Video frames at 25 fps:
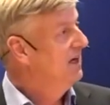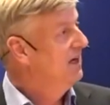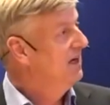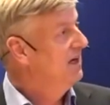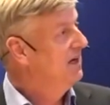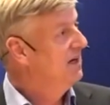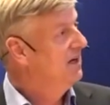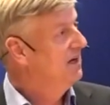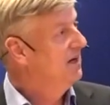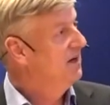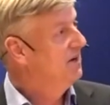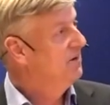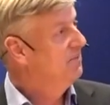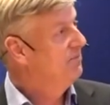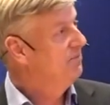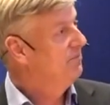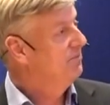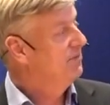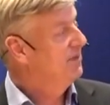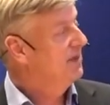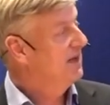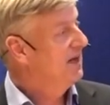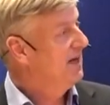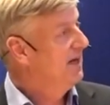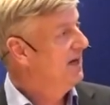Uh,
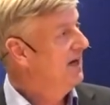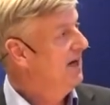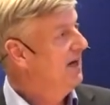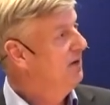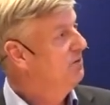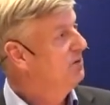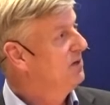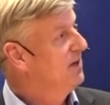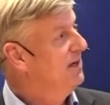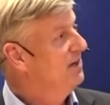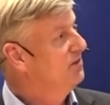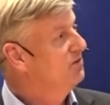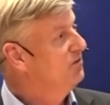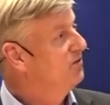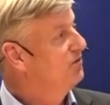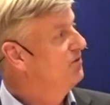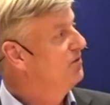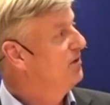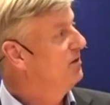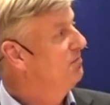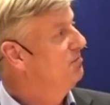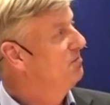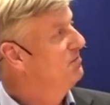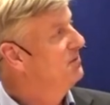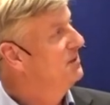I would like to
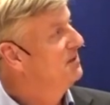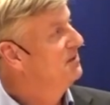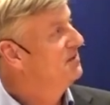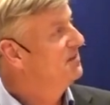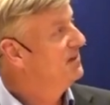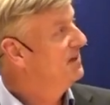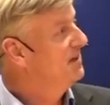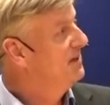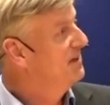stop with, uh,